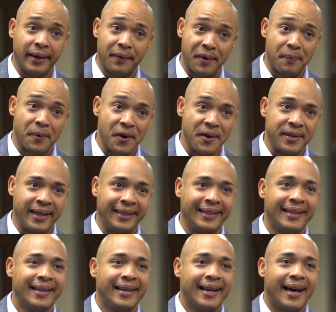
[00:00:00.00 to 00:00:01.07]
in our
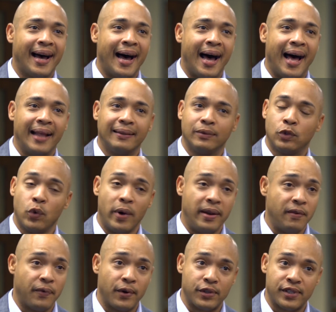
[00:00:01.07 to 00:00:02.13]
project,
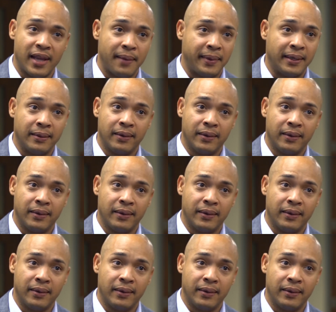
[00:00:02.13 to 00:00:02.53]
24/7.